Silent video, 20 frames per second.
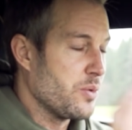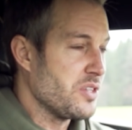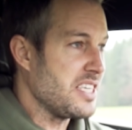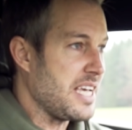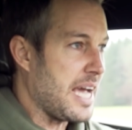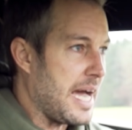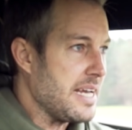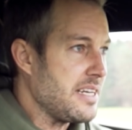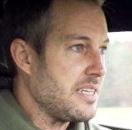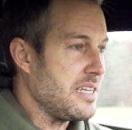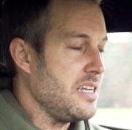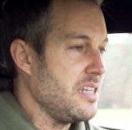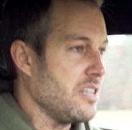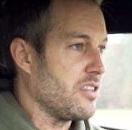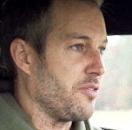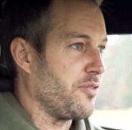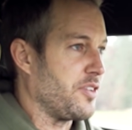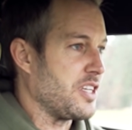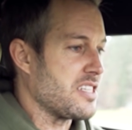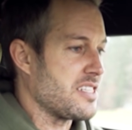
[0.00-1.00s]
was the
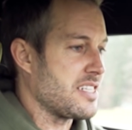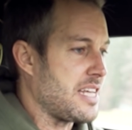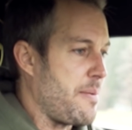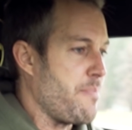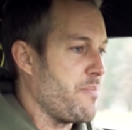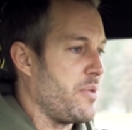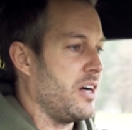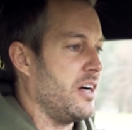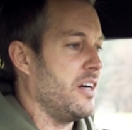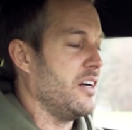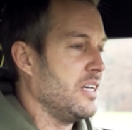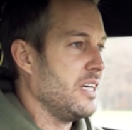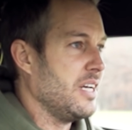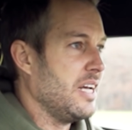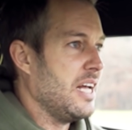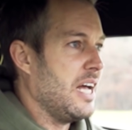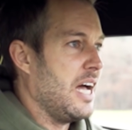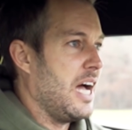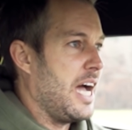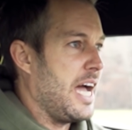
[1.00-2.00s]
18th of December,
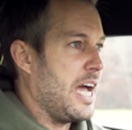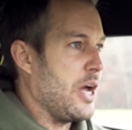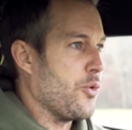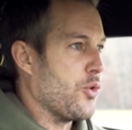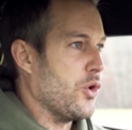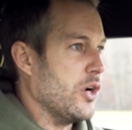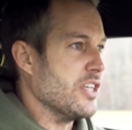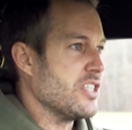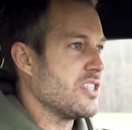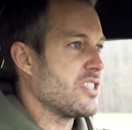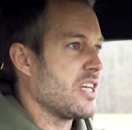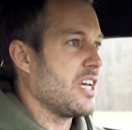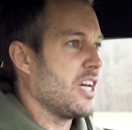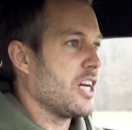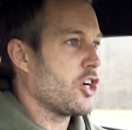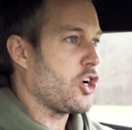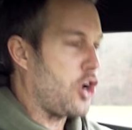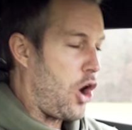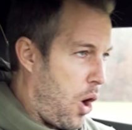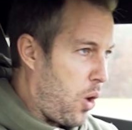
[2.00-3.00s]
it was
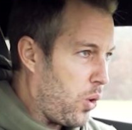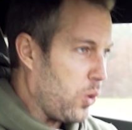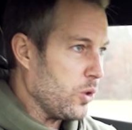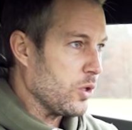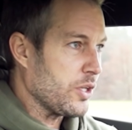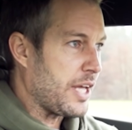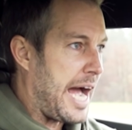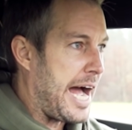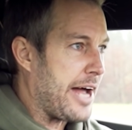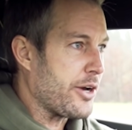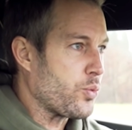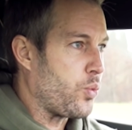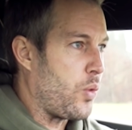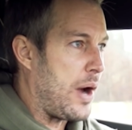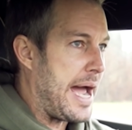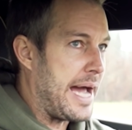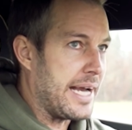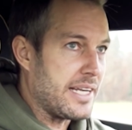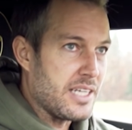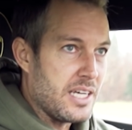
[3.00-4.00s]
cold and
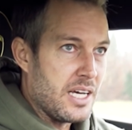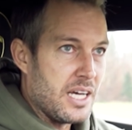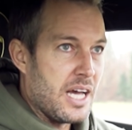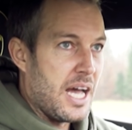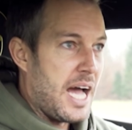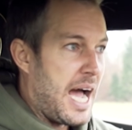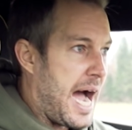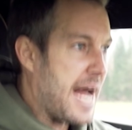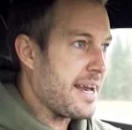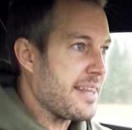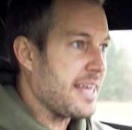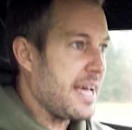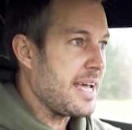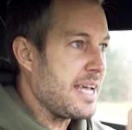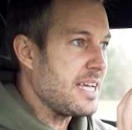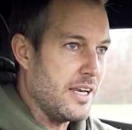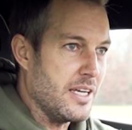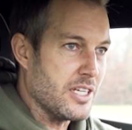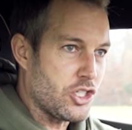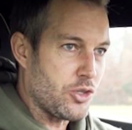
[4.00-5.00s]
wet, and they
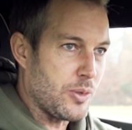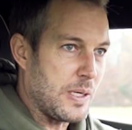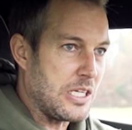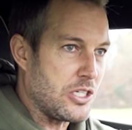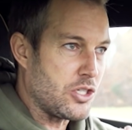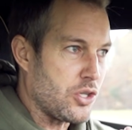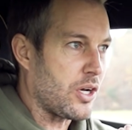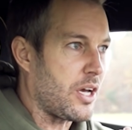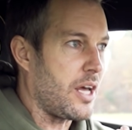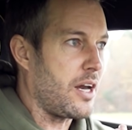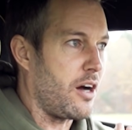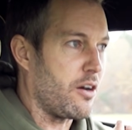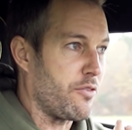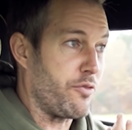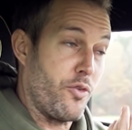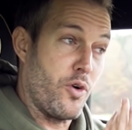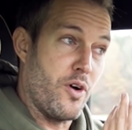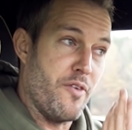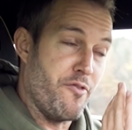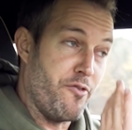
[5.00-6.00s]
literally took it out
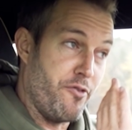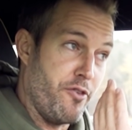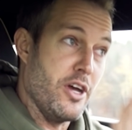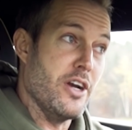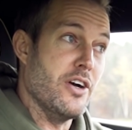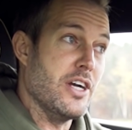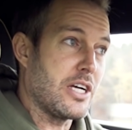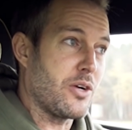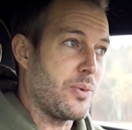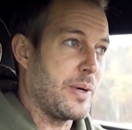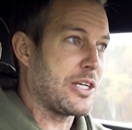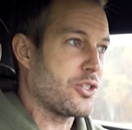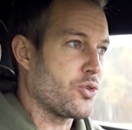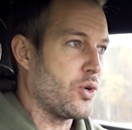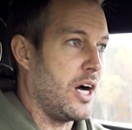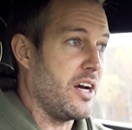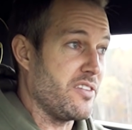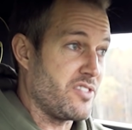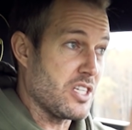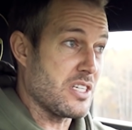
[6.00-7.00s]
for a very quick
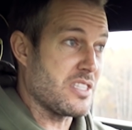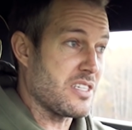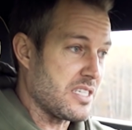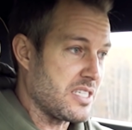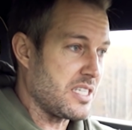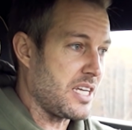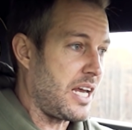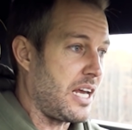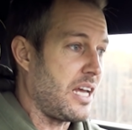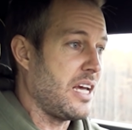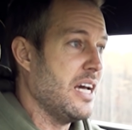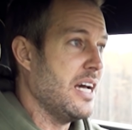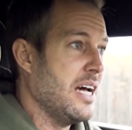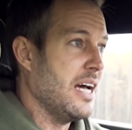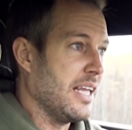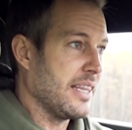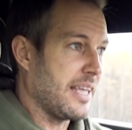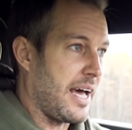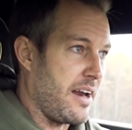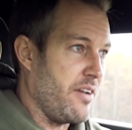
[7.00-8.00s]
drive just to see
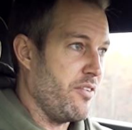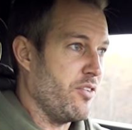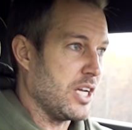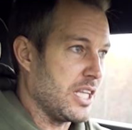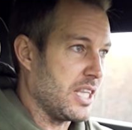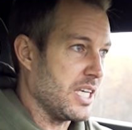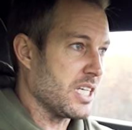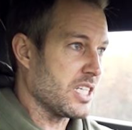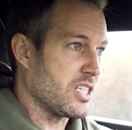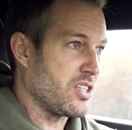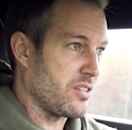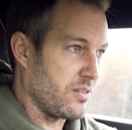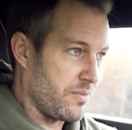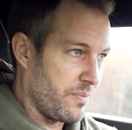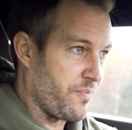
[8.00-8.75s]
that everything's,